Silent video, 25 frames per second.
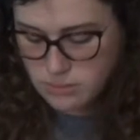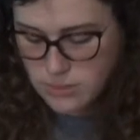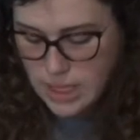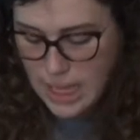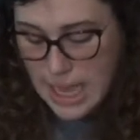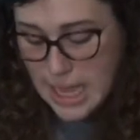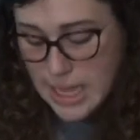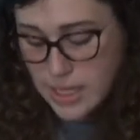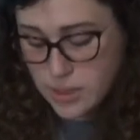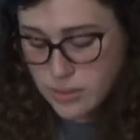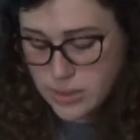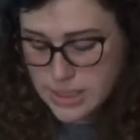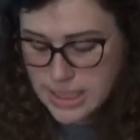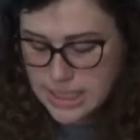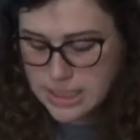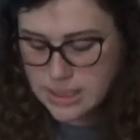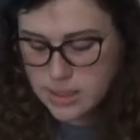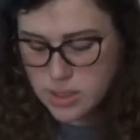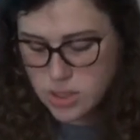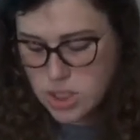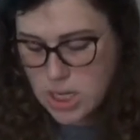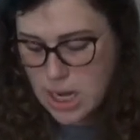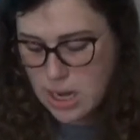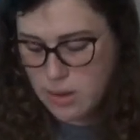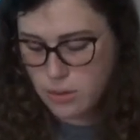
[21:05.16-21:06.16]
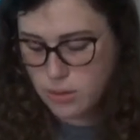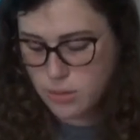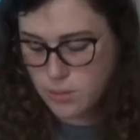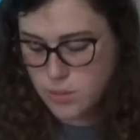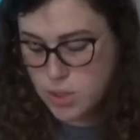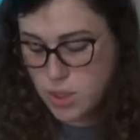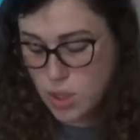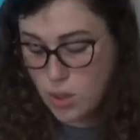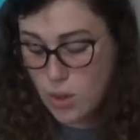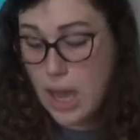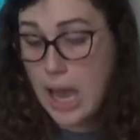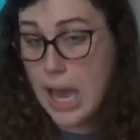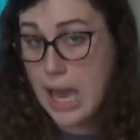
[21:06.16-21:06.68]
I created the chat room,
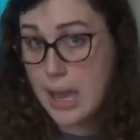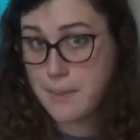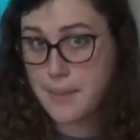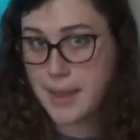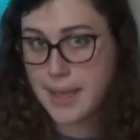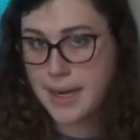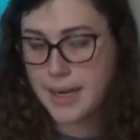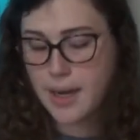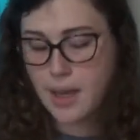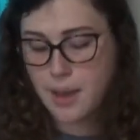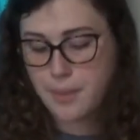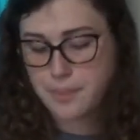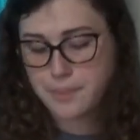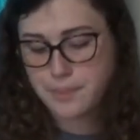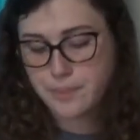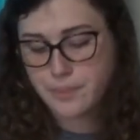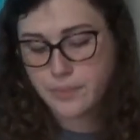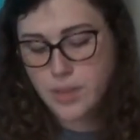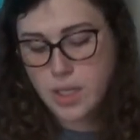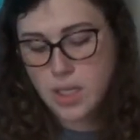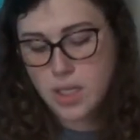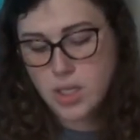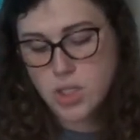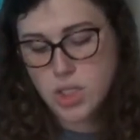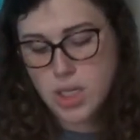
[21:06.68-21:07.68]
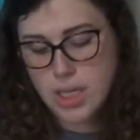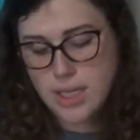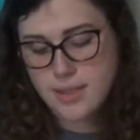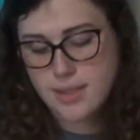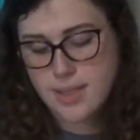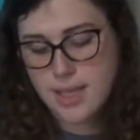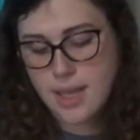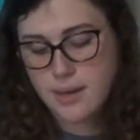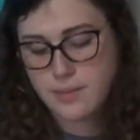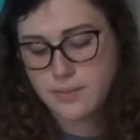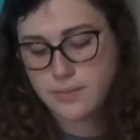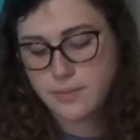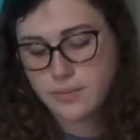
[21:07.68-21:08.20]
so I made it up, Jen
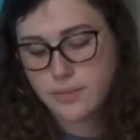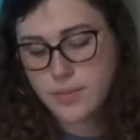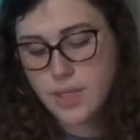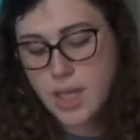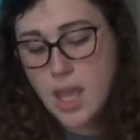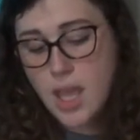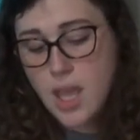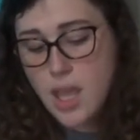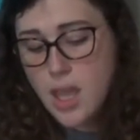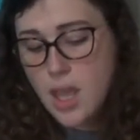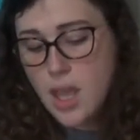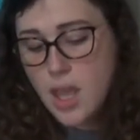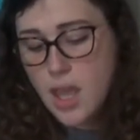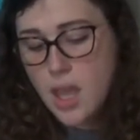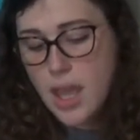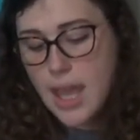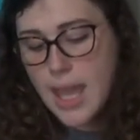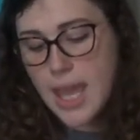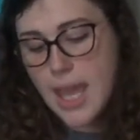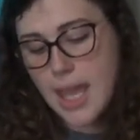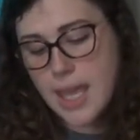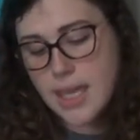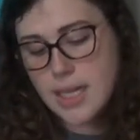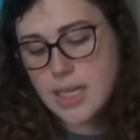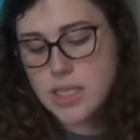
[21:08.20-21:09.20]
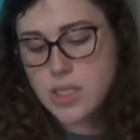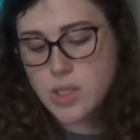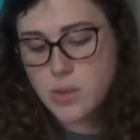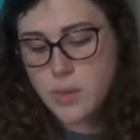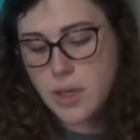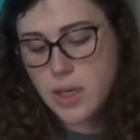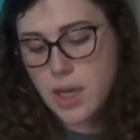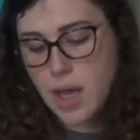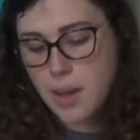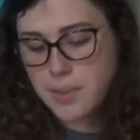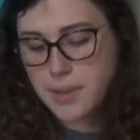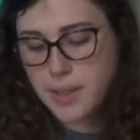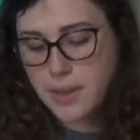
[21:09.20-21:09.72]
said. And I knew a
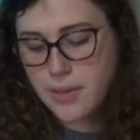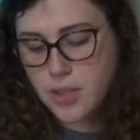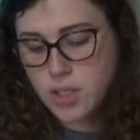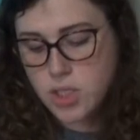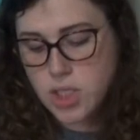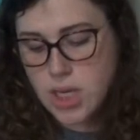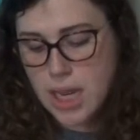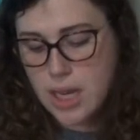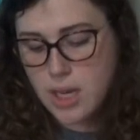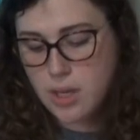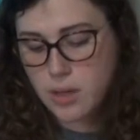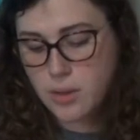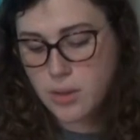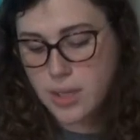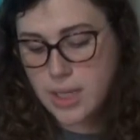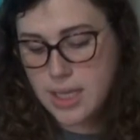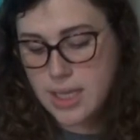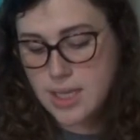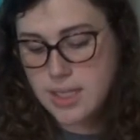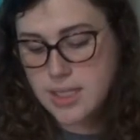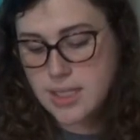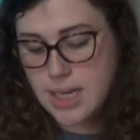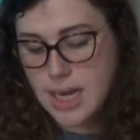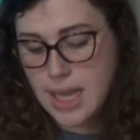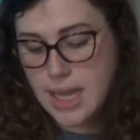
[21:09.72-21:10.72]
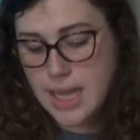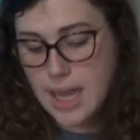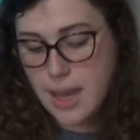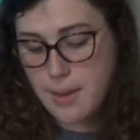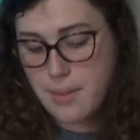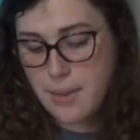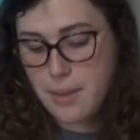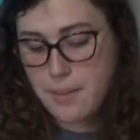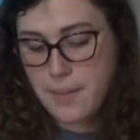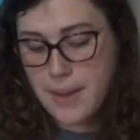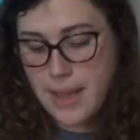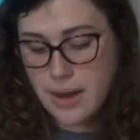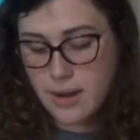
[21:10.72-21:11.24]
couple other Shadow kids, and I got
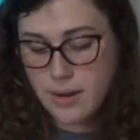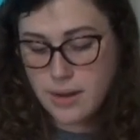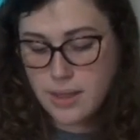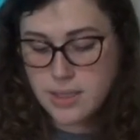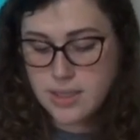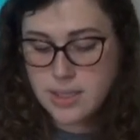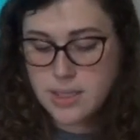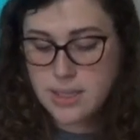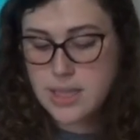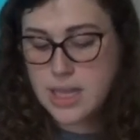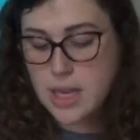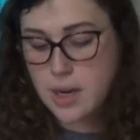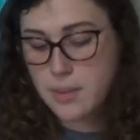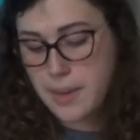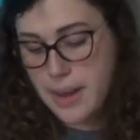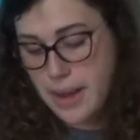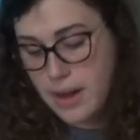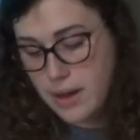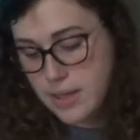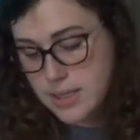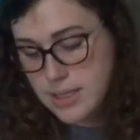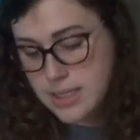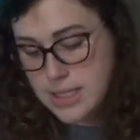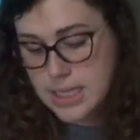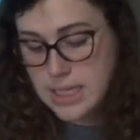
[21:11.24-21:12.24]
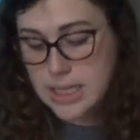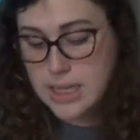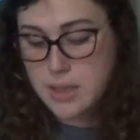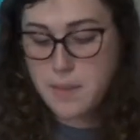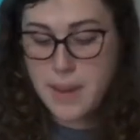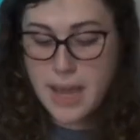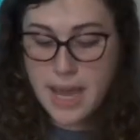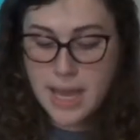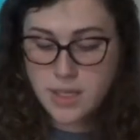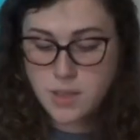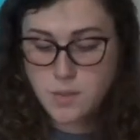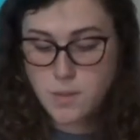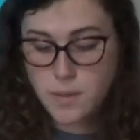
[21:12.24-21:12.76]
my parents and their parents to get the
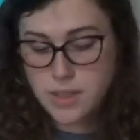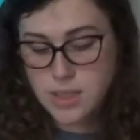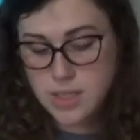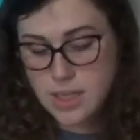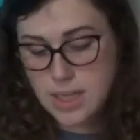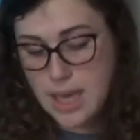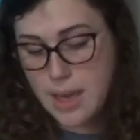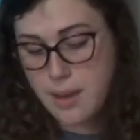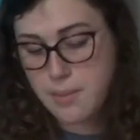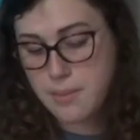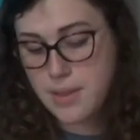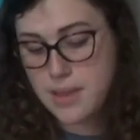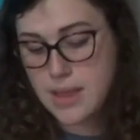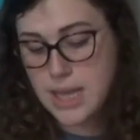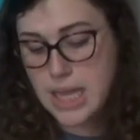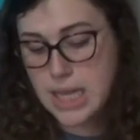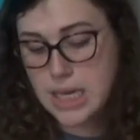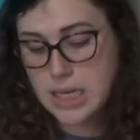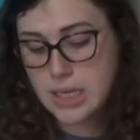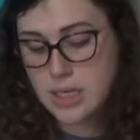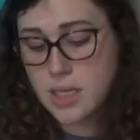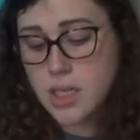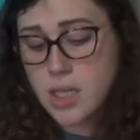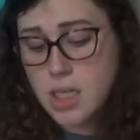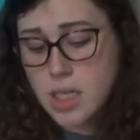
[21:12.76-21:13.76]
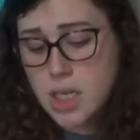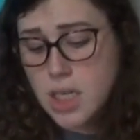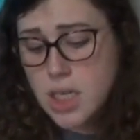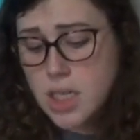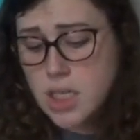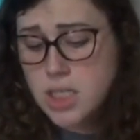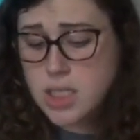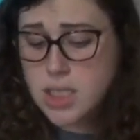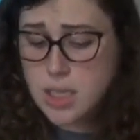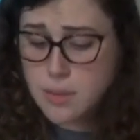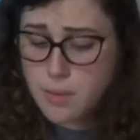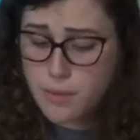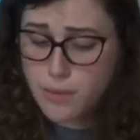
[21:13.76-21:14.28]
password to them, and then
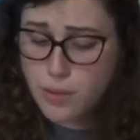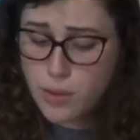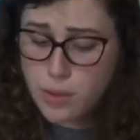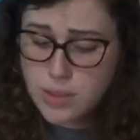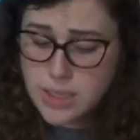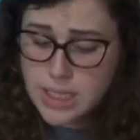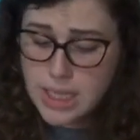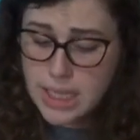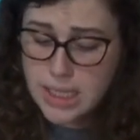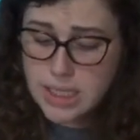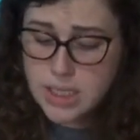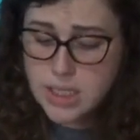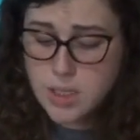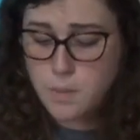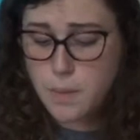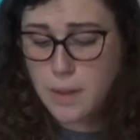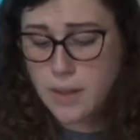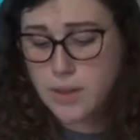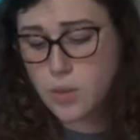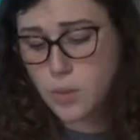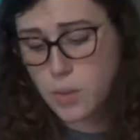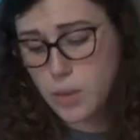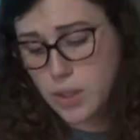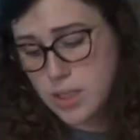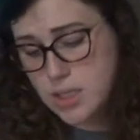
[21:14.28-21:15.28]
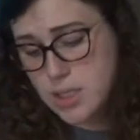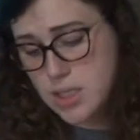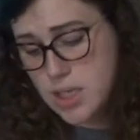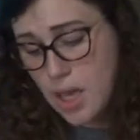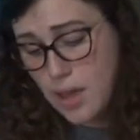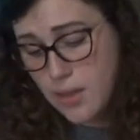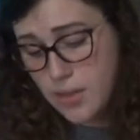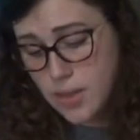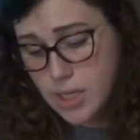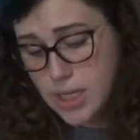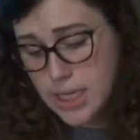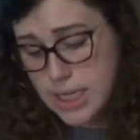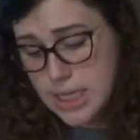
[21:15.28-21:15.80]
some of those kids spread the words to
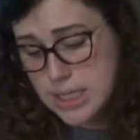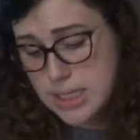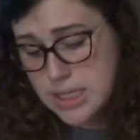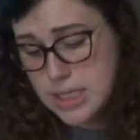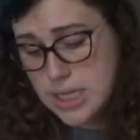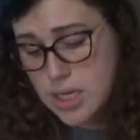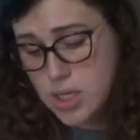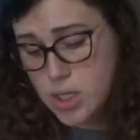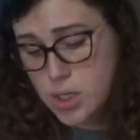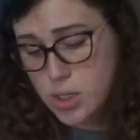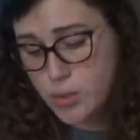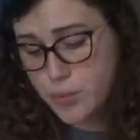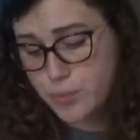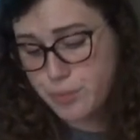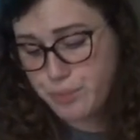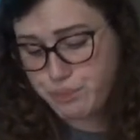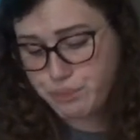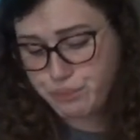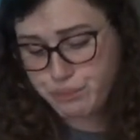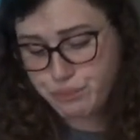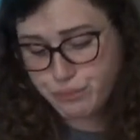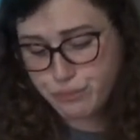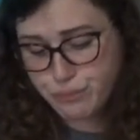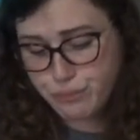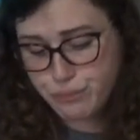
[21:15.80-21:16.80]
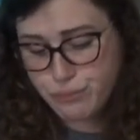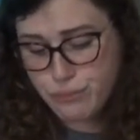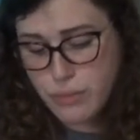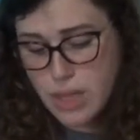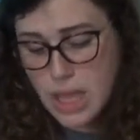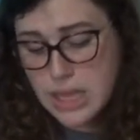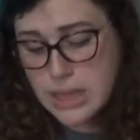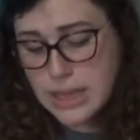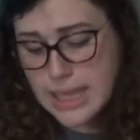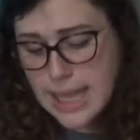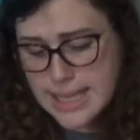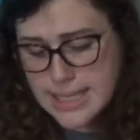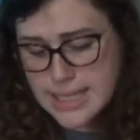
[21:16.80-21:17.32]
other kids they knew.
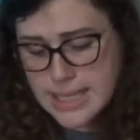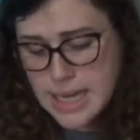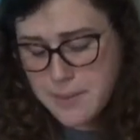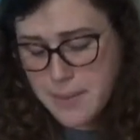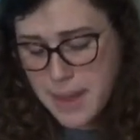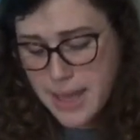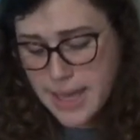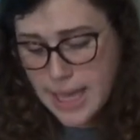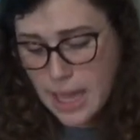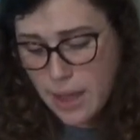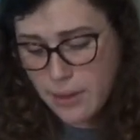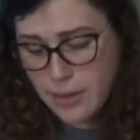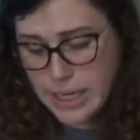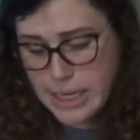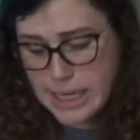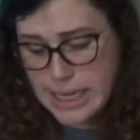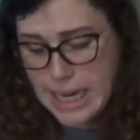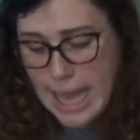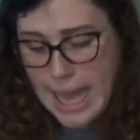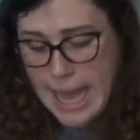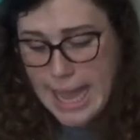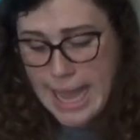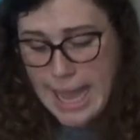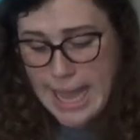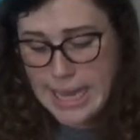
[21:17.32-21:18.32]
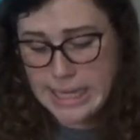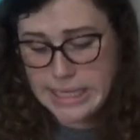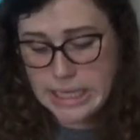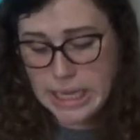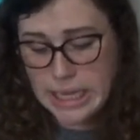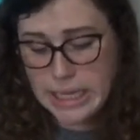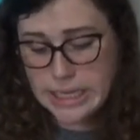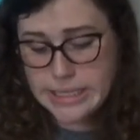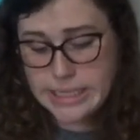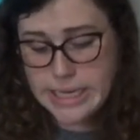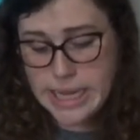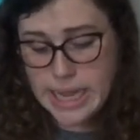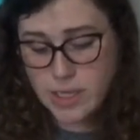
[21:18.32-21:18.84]
Last time I counted, I had
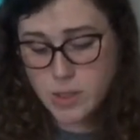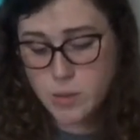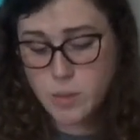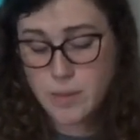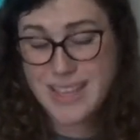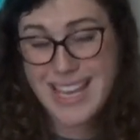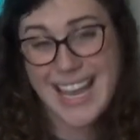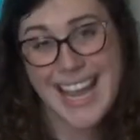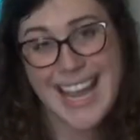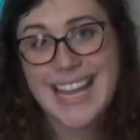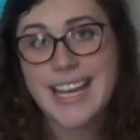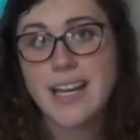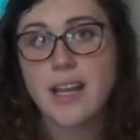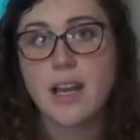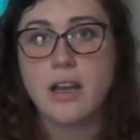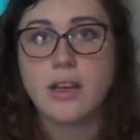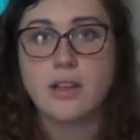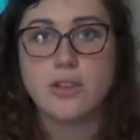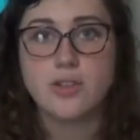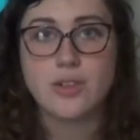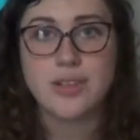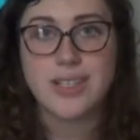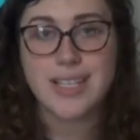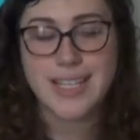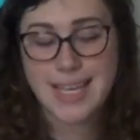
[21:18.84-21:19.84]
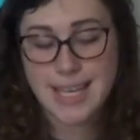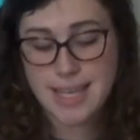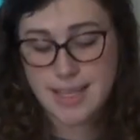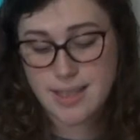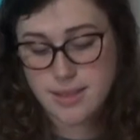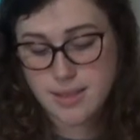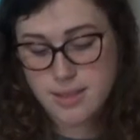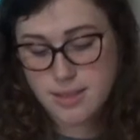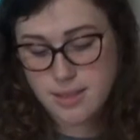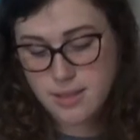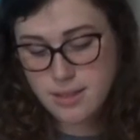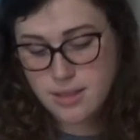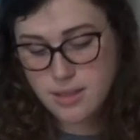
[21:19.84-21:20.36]
contact with 800
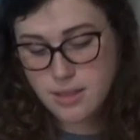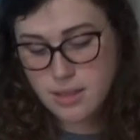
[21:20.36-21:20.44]
kids.